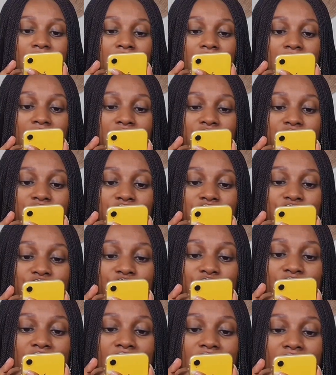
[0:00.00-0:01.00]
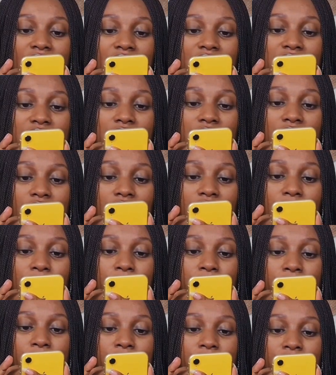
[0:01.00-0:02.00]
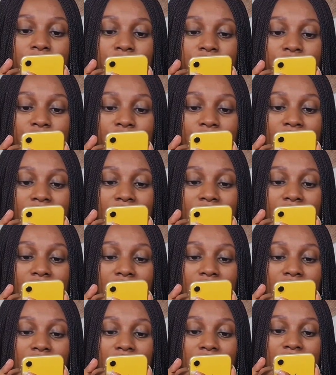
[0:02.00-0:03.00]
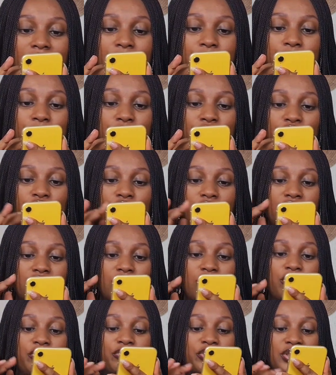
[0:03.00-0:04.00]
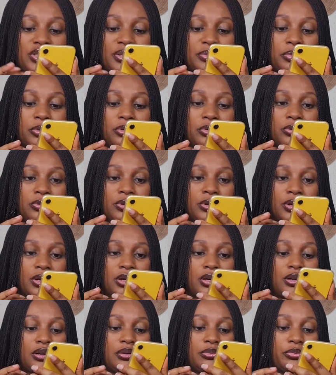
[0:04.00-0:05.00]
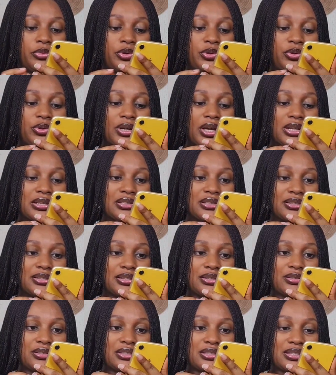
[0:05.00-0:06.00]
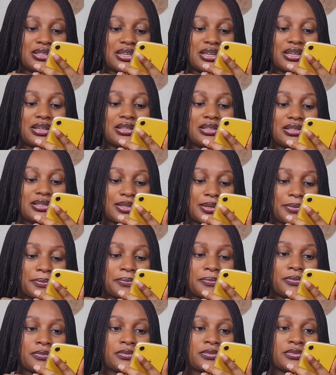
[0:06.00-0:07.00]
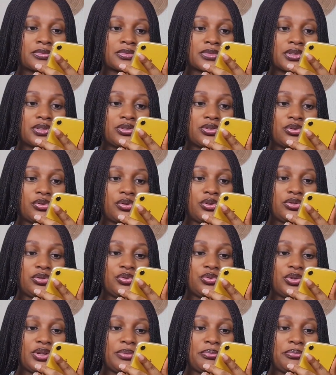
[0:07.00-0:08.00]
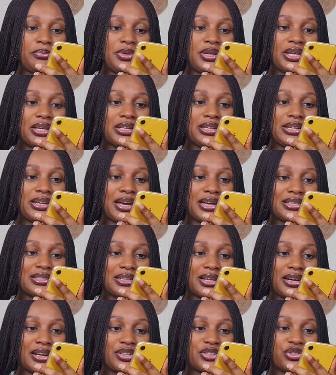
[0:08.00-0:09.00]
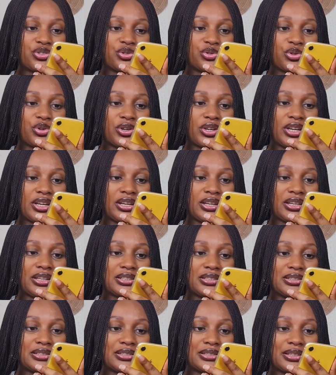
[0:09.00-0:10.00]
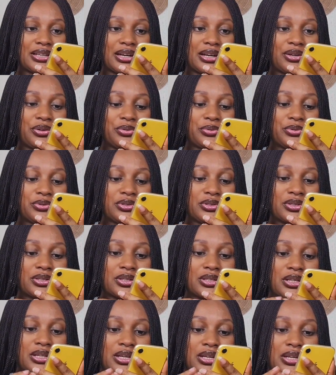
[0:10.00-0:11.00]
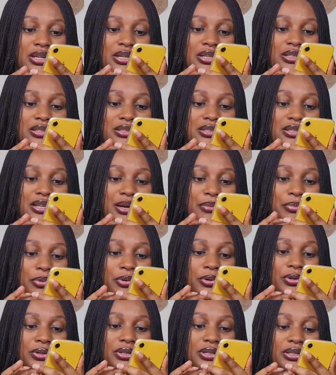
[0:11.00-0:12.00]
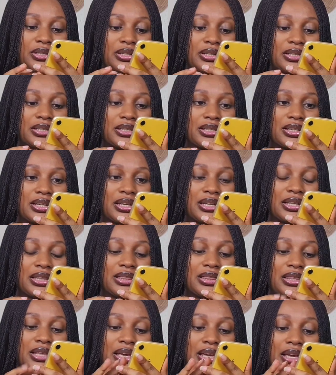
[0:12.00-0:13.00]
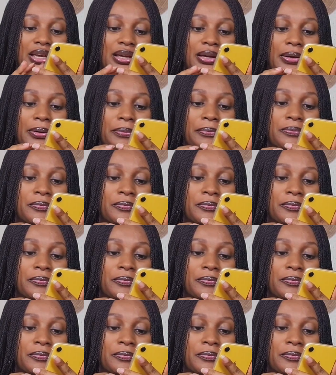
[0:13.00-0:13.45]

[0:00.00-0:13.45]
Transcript: and just drag it up right here. Make sure it's not visible, but you can still see it. So go to immediately I started drawing it down. Tap on the